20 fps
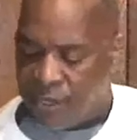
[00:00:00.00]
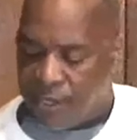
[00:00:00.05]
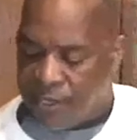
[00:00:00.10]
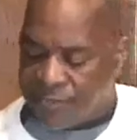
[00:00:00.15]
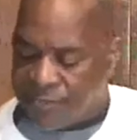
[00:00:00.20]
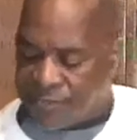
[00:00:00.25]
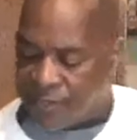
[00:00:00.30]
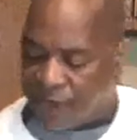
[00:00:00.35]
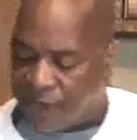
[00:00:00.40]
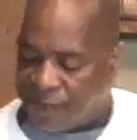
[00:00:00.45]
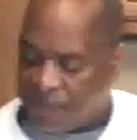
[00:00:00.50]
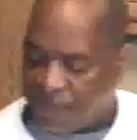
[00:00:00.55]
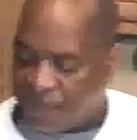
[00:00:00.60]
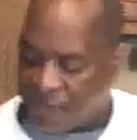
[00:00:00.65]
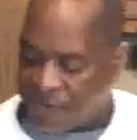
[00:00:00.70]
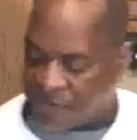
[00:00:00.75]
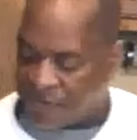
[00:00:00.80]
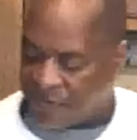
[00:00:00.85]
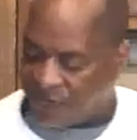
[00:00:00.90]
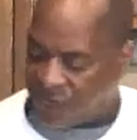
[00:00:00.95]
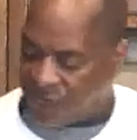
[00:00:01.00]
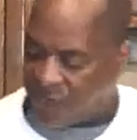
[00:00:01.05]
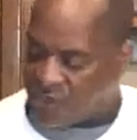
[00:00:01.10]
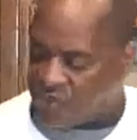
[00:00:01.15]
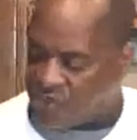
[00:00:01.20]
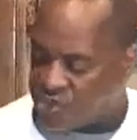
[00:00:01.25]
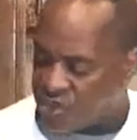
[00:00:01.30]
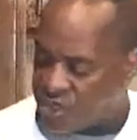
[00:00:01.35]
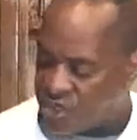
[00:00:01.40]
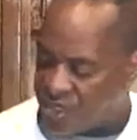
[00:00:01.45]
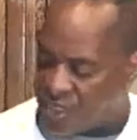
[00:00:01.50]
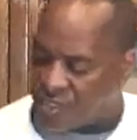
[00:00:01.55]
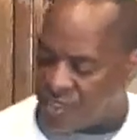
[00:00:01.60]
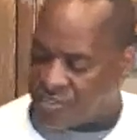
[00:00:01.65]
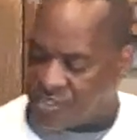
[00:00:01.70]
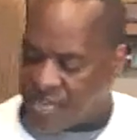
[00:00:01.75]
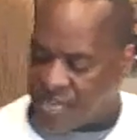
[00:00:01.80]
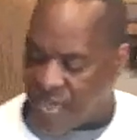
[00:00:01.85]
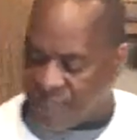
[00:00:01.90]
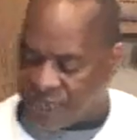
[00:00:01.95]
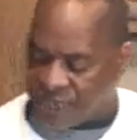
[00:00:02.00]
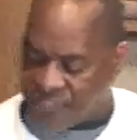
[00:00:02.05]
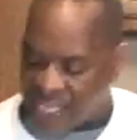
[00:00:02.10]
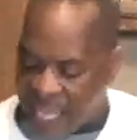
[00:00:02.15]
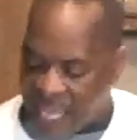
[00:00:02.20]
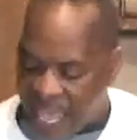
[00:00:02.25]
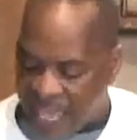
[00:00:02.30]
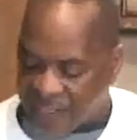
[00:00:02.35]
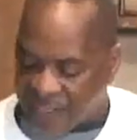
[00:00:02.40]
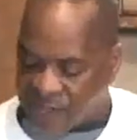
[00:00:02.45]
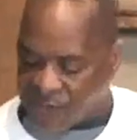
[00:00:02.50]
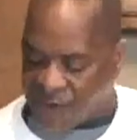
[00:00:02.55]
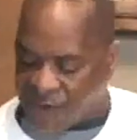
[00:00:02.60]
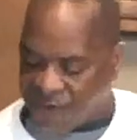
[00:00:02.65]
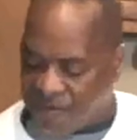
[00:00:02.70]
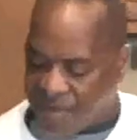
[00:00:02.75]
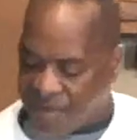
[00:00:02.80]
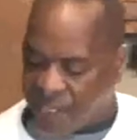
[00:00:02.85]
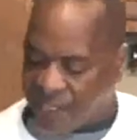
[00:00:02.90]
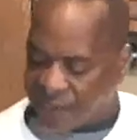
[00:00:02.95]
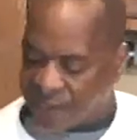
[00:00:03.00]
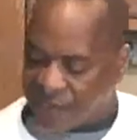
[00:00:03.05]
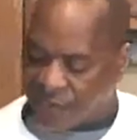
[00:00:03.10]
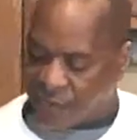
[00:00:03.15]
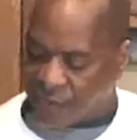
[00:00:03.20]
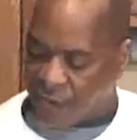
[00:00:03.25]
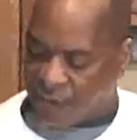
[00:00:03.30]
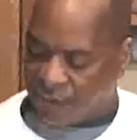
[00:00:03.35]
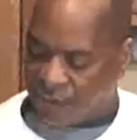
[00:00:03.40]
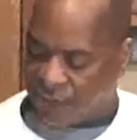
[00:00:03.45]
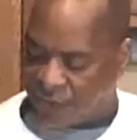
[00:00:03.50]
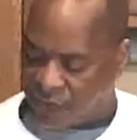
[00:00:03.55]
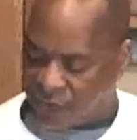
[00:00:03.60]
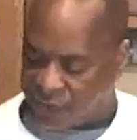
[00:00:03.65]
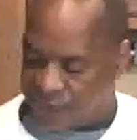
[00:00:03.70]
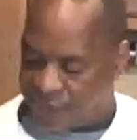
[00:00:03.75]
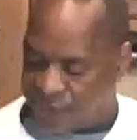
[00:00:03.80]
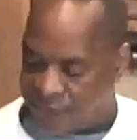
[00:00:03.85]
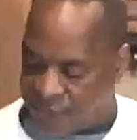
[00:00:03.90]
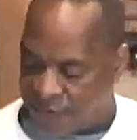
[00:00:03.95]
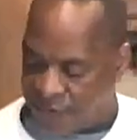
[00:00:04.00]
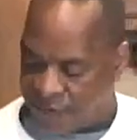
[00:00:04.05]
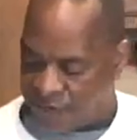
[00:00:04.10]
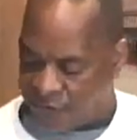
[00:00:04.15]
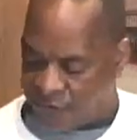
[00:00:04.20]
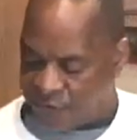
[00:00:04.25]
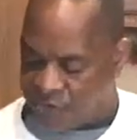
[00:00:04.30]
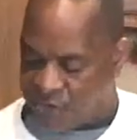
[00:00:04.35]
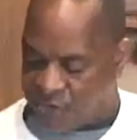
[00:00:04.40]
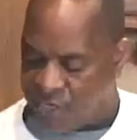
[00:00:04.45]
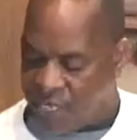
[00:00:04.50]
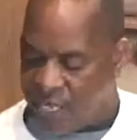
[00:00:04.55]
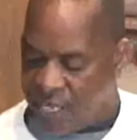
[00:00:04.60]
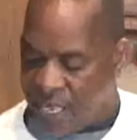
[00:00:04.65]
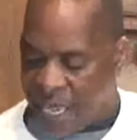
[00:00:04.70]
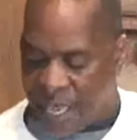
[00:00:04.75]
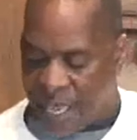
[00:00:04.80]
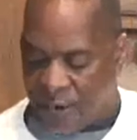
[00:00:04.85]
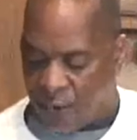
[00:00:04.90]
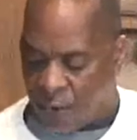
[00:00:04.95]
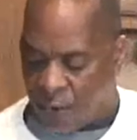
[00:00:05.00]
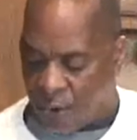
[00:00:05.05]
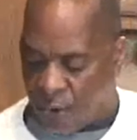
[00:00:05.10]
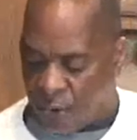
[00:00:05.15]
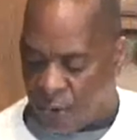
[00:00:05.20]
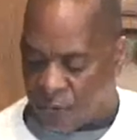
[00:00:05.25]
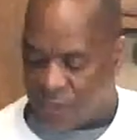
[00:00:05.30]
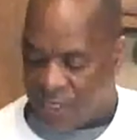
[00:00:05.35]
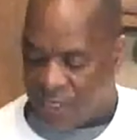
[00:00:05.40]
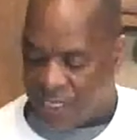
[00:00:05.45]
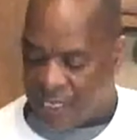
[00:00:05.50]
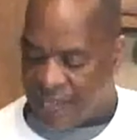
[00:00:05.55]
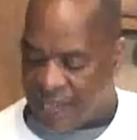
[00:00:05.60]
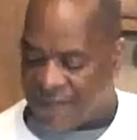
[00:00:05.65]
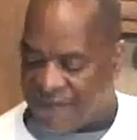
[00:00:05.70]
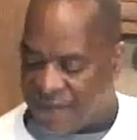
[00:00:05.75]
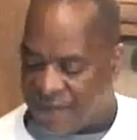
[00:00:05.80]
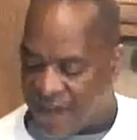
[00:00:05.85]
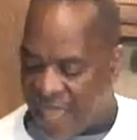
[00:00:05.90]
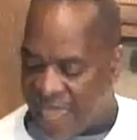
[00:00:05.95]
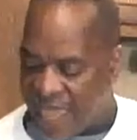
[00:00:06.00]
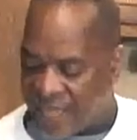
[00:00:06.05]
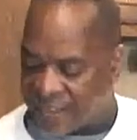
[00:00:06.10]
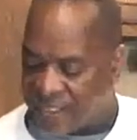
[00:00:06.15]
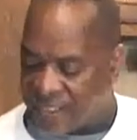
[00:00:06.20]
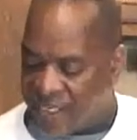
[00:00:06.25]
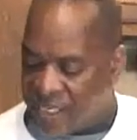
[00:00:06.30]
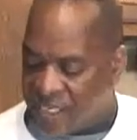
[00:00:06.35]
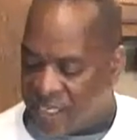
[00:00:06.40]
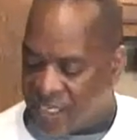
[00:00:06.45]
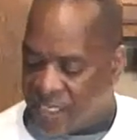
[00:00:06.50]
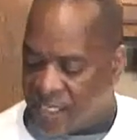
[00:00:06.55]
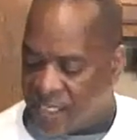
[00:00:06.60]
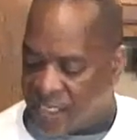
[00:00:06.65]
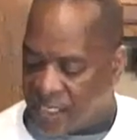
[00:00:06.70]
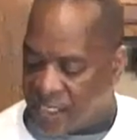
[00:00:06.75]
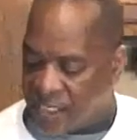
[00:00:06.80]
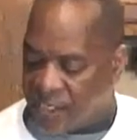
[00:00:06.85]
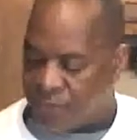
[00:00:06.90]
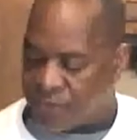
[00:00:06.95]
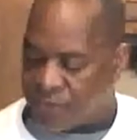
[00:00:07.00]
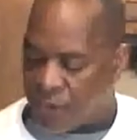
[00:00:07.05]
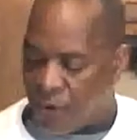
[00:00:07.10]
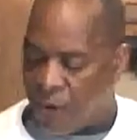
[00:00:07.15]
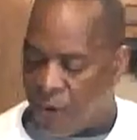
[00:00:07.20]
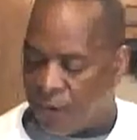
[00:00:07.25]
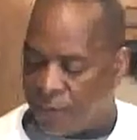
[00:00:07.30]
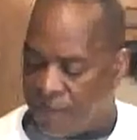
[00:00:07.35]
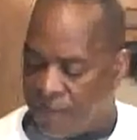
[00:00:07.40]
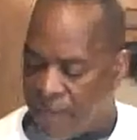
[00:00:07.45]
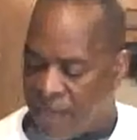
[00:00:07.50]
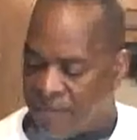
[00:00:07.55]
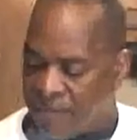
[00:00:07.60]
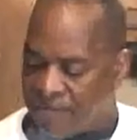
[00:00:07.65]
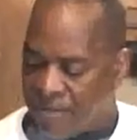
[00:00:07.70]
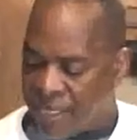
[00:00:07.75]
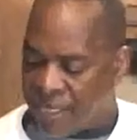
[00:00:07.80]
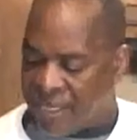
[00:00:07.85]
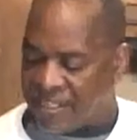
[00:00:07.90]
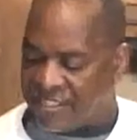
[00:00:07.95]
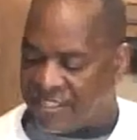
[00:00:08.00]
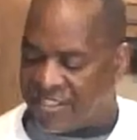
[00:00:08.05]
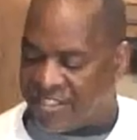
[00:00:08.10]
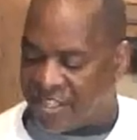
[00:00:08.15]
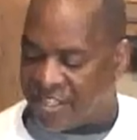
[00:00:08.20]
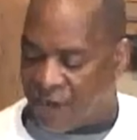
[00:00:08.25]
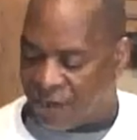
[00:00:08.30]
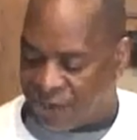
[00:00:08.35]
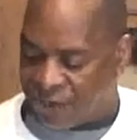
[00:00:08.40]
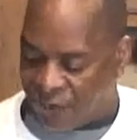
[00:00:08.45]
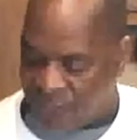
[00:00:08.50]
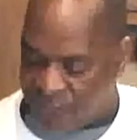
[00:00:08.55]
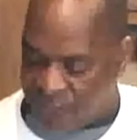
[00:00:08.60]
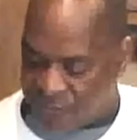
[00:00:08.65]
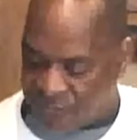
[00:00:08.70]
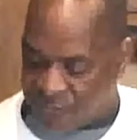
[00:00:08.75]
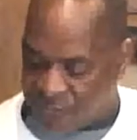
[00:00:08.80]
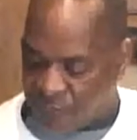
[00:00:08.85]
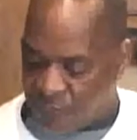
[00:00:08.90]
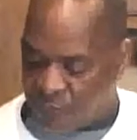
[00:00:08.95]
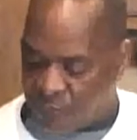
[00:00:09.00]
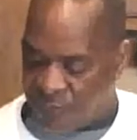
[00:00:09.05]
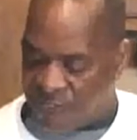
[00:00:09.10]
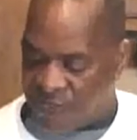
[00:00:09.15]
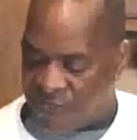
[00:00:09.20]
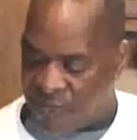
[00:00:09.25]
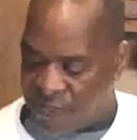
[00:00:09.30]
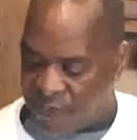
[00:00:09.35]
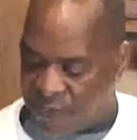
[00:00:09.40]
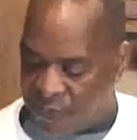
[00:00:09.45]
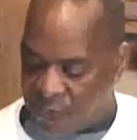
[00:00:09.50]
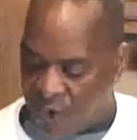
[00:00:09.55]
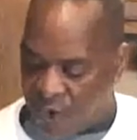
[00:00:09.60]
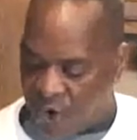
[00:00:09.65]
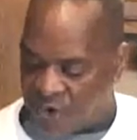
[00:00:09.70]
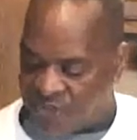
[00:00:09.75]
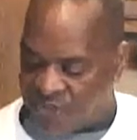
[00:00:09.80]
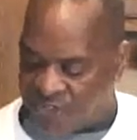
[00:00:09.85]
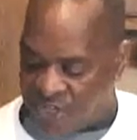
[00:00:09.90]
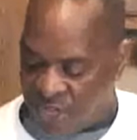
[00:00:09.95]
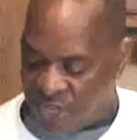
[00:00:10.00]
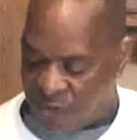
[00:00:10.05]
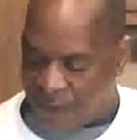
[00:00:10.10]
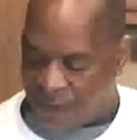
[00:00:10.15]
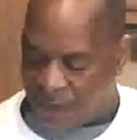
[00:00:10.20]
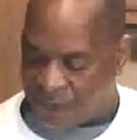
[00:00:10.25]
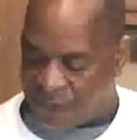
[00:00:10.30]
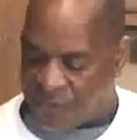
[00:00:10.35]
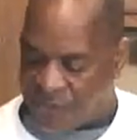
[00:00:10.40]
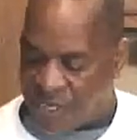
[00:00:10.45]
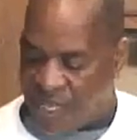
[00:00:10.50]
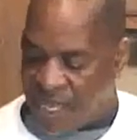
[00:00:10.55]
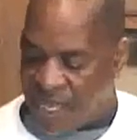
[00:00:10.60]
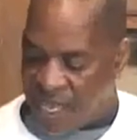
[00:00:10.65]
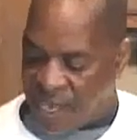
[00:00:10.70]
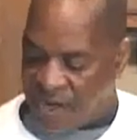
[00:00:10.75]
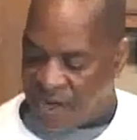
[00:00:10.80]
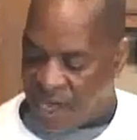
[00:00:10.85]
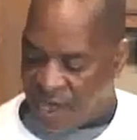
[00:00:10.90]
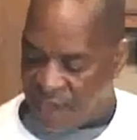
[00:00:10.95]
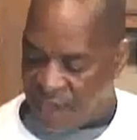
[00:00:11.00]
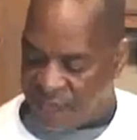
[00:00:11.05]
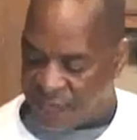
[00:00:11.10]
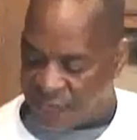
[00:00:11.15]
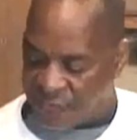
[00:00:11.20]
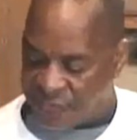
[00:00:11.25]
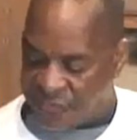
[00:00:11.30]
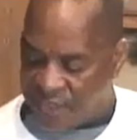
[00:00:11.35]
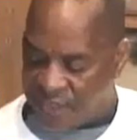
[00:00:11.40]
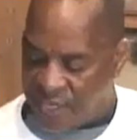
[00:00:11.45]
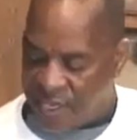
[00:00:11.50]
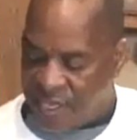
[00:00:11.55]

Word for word: Self-preservation is not the act of being selfless, selfish at all. In fact, it is all about being selfless with other ourselves and others.